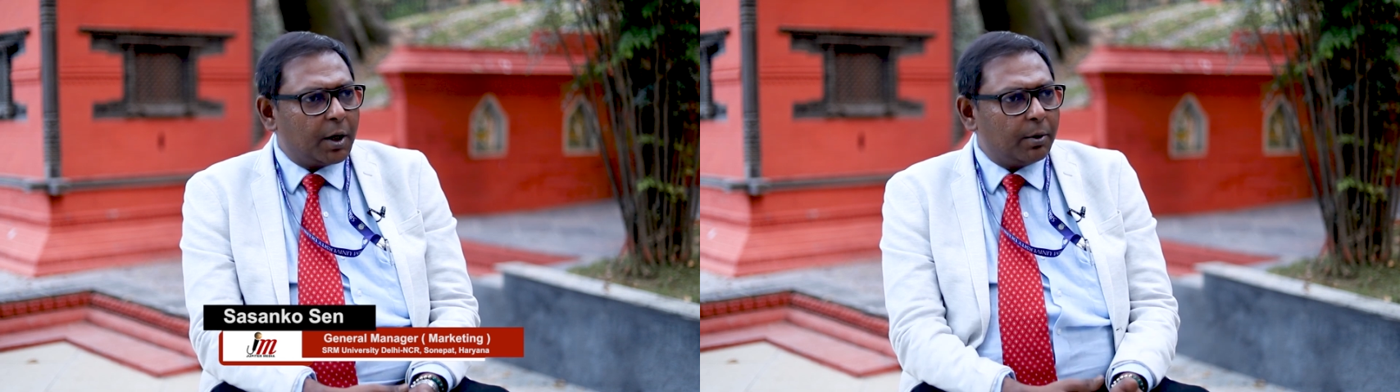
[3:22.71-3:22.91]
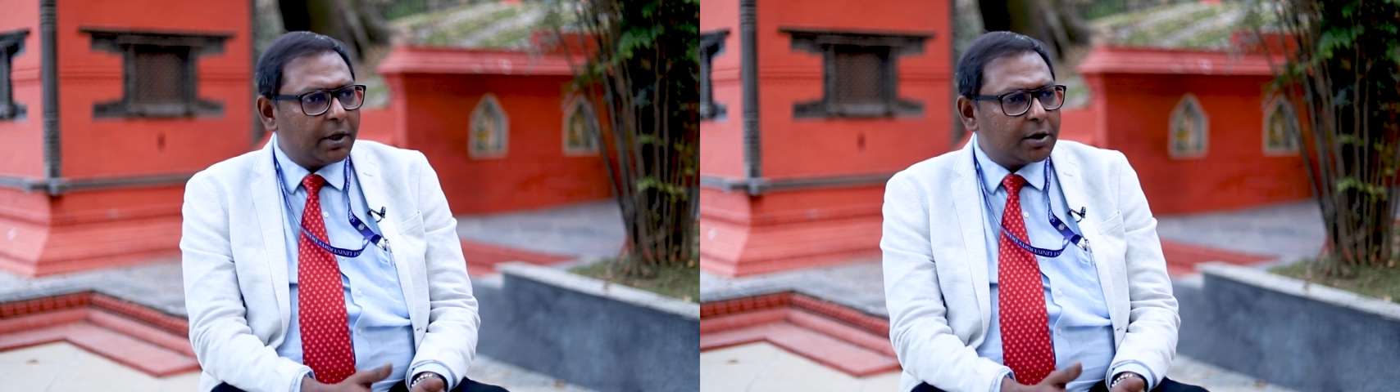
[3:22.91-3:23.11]

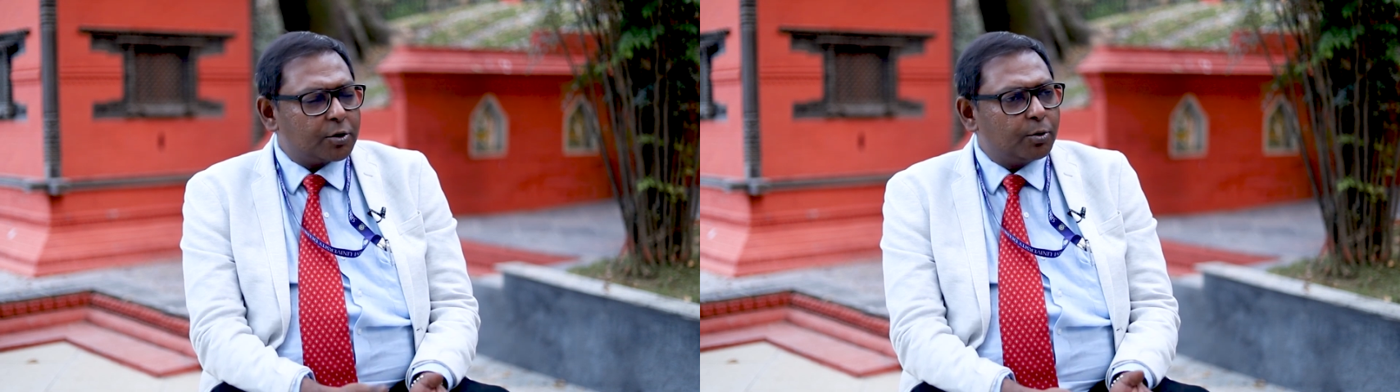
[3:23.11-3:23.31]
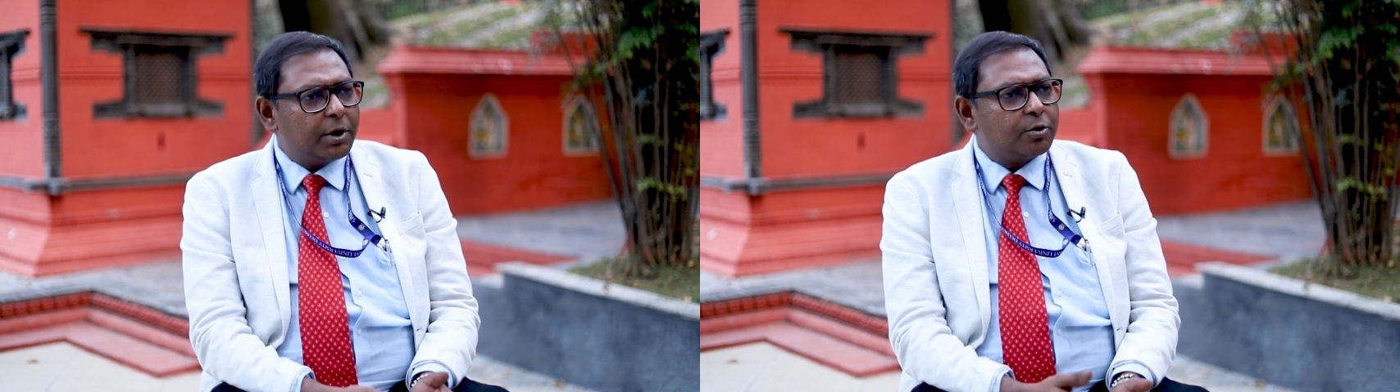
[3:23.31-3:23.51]
where the
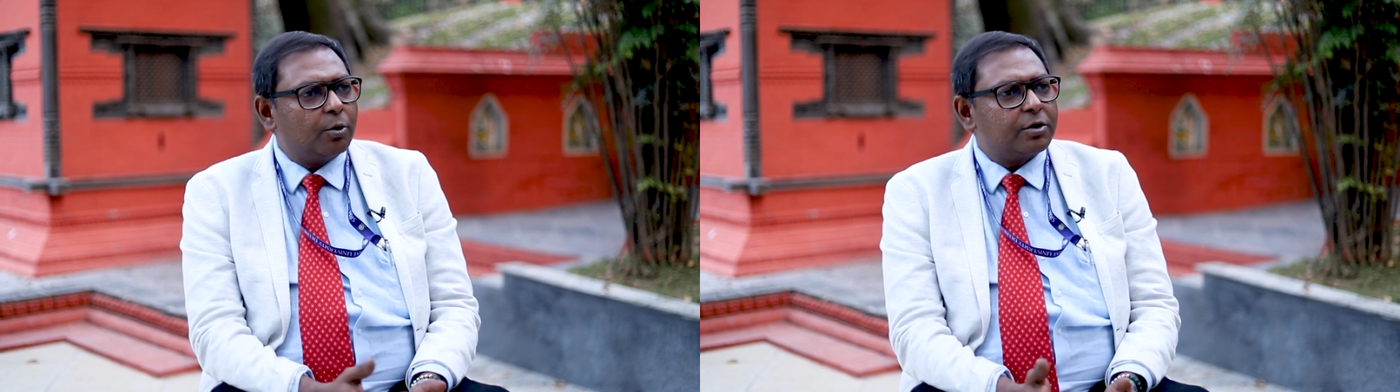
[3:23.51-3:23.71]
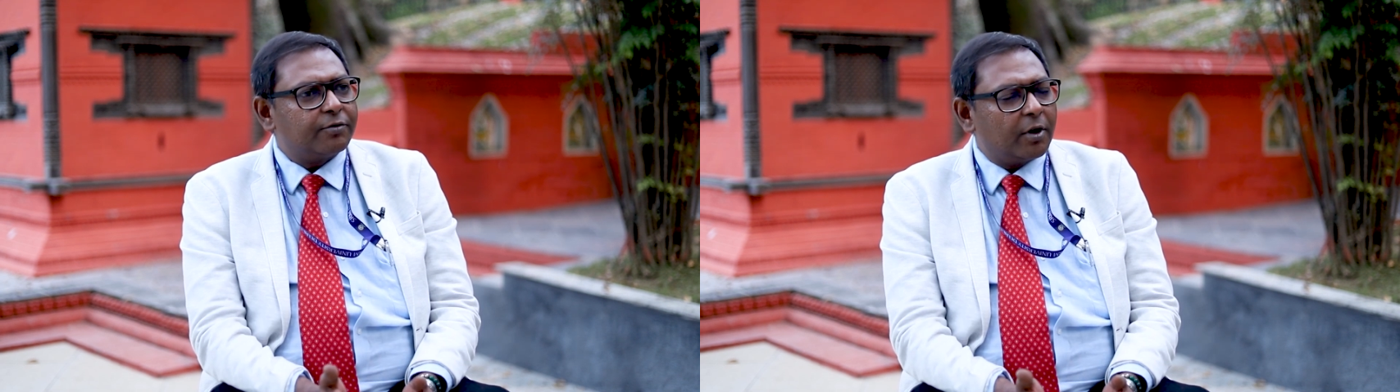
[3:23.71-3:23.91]
students
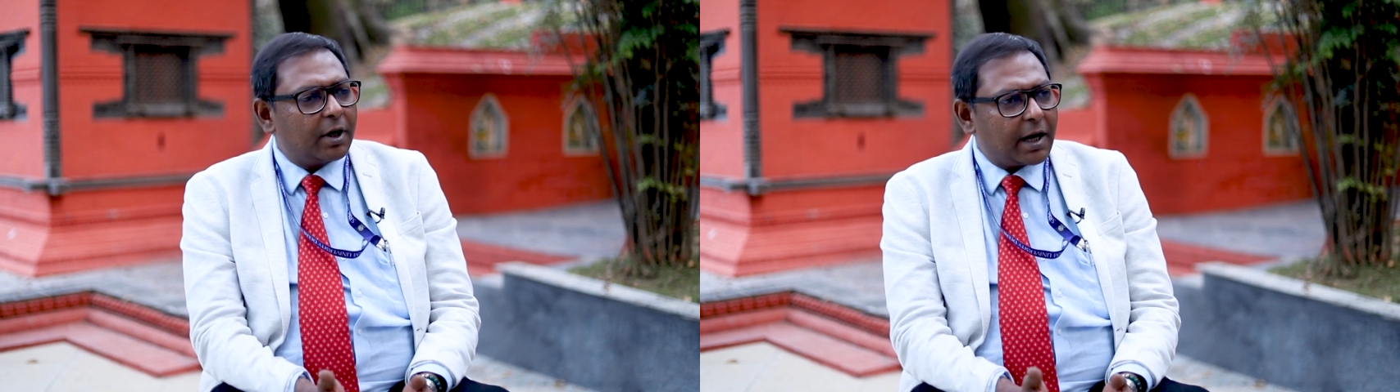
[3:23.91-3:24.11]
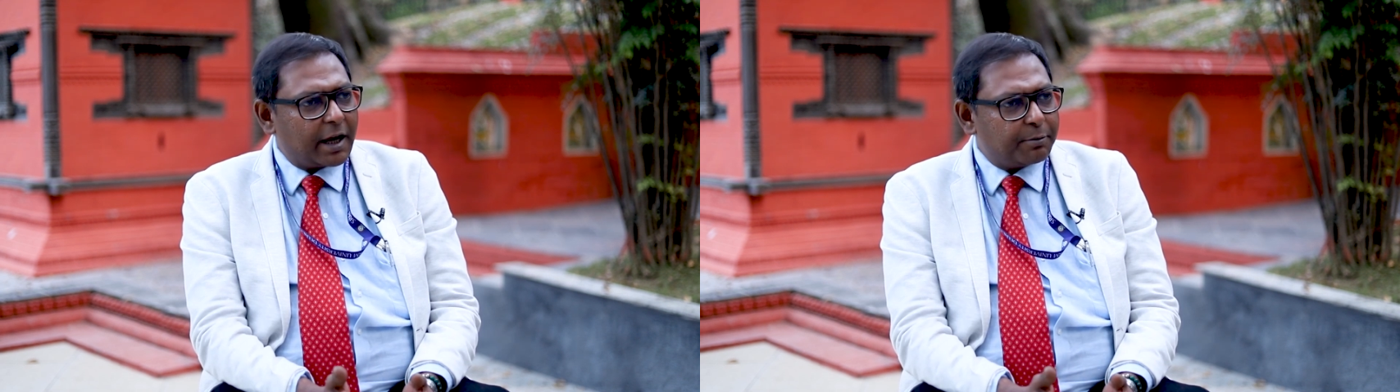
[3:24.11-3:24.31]
goes
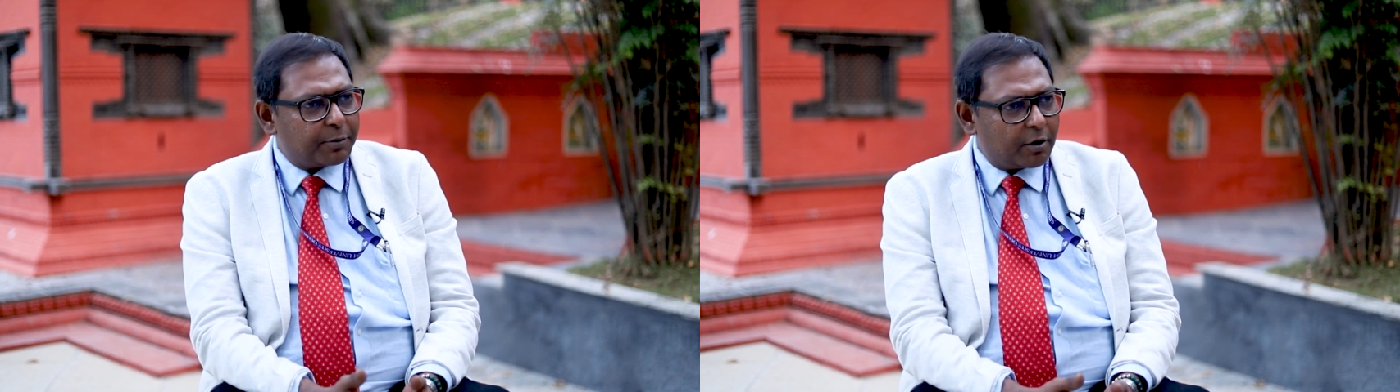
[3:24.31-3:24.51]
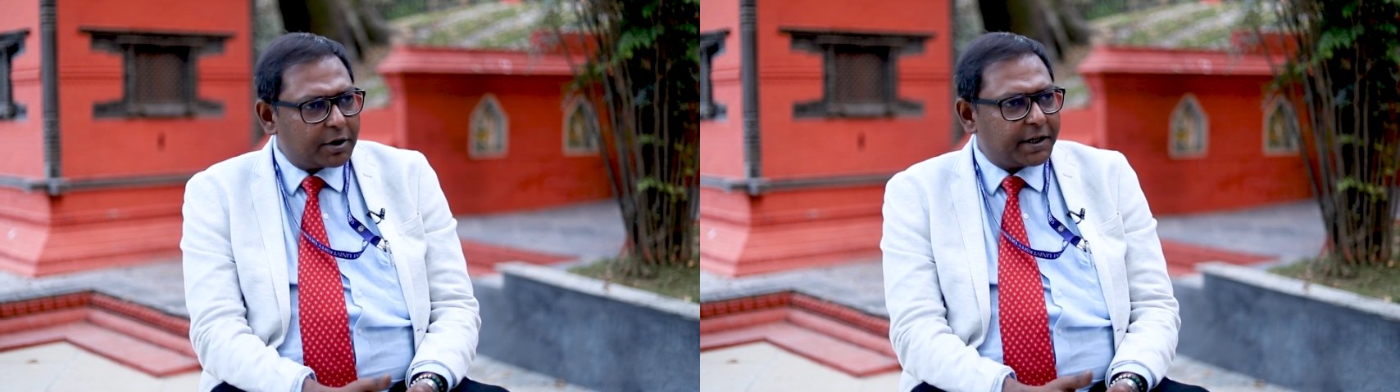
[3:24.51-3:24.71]
for live
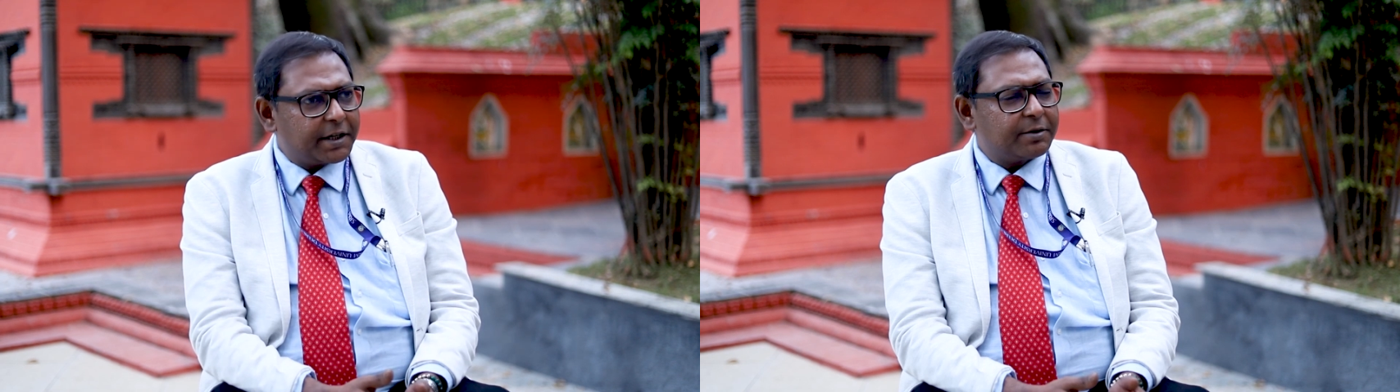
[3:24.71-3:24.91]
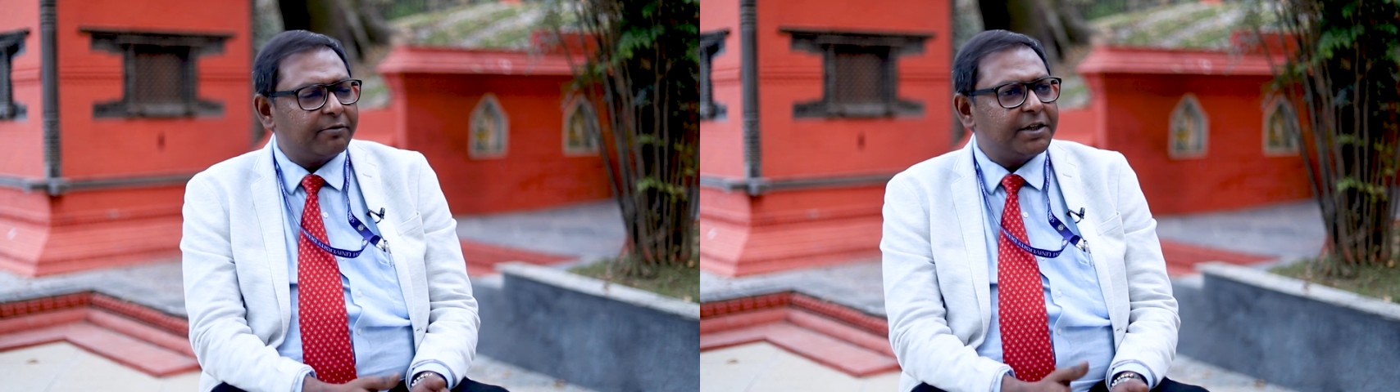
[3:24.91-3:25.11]

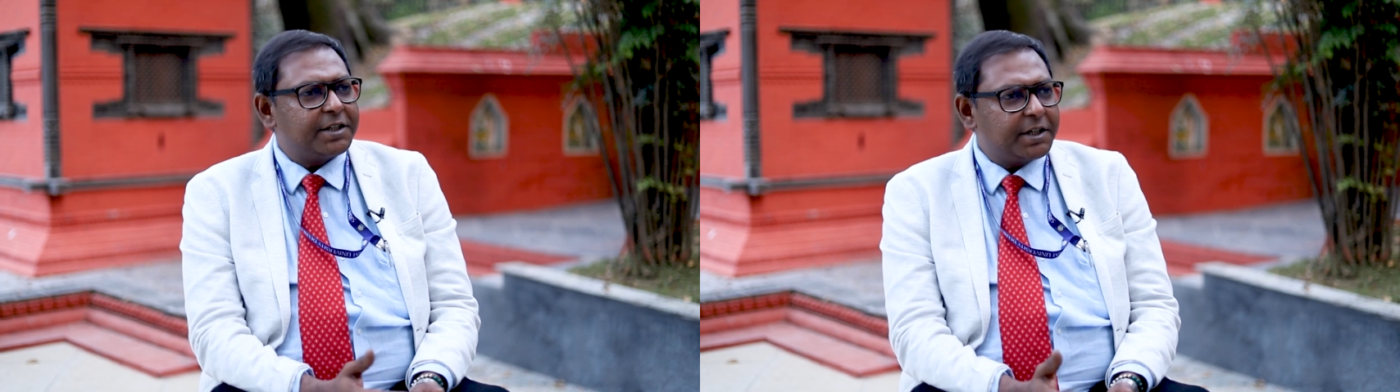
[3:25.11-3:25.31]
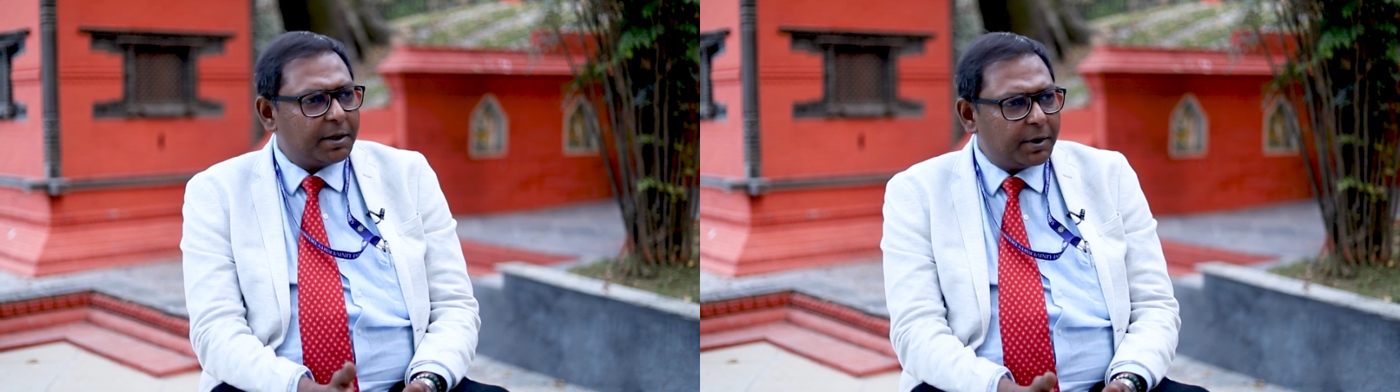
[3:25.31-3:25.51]
projects with
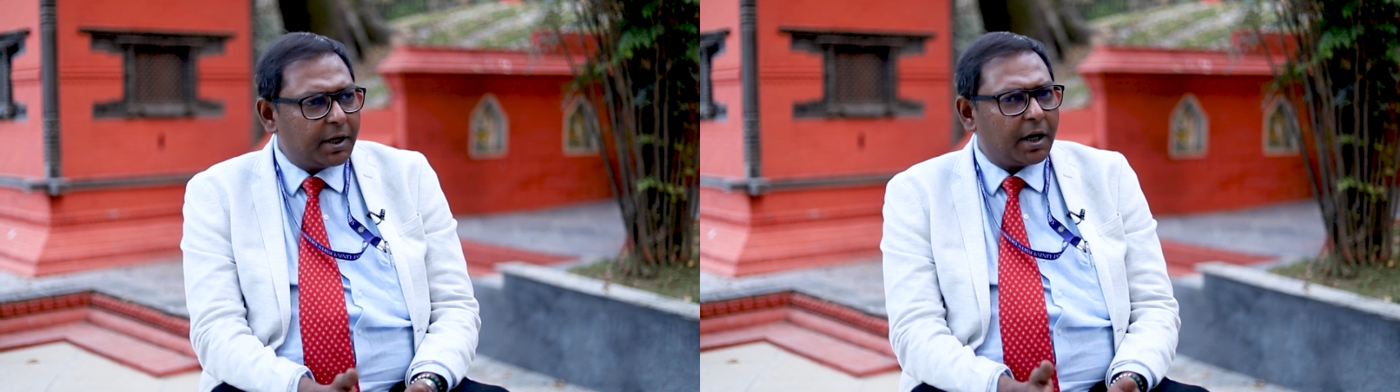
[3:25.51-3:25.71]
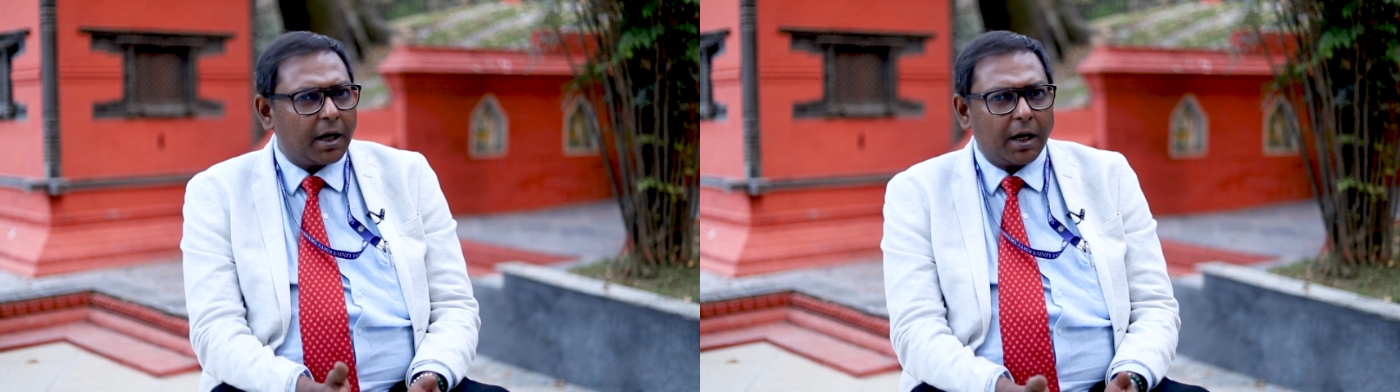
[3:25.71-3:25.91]
Xebia,